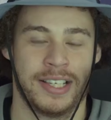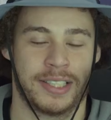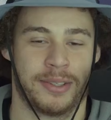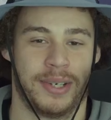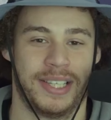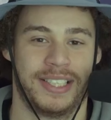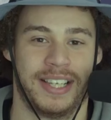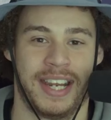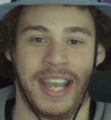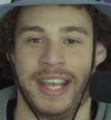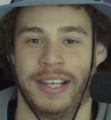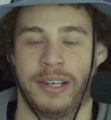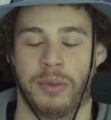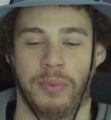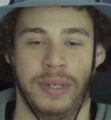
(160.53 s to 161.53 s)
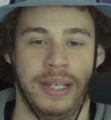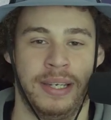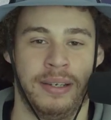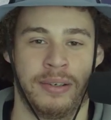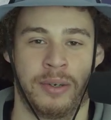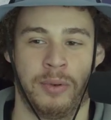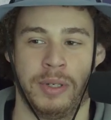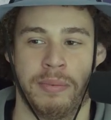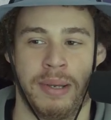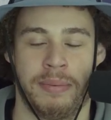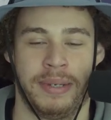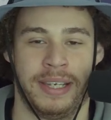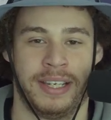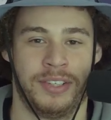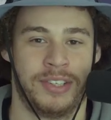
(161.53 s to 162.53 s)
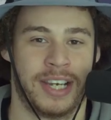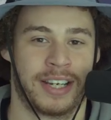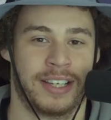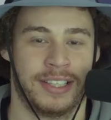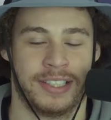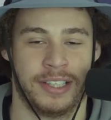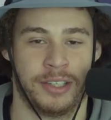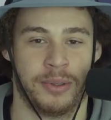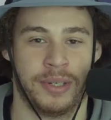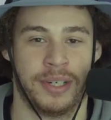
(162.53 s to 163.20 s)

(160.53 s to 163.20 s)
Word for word: So I said, hey, can we, can we maybe inject this into